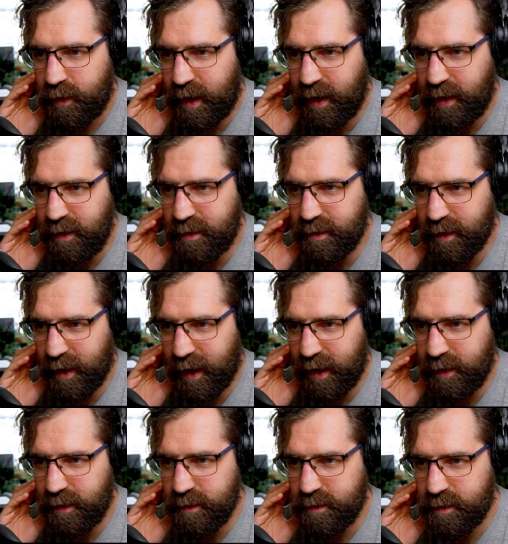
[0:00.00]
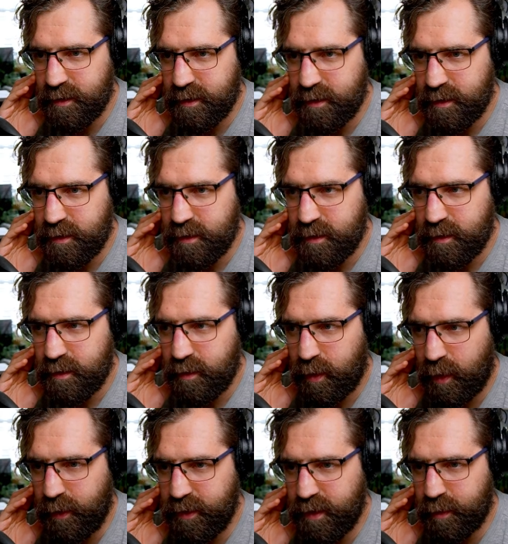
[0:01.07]
is allowed.
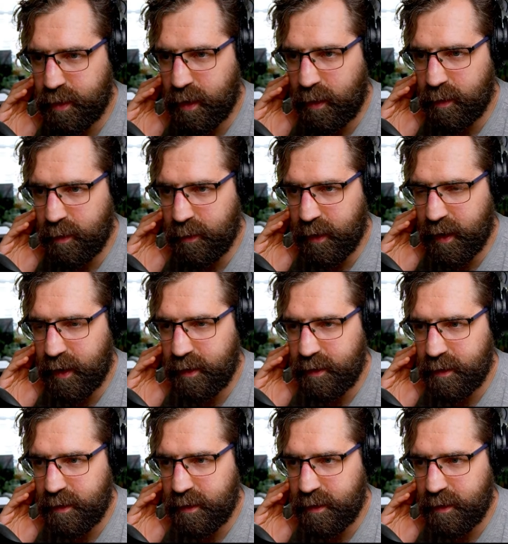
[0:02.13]
What was the problem then?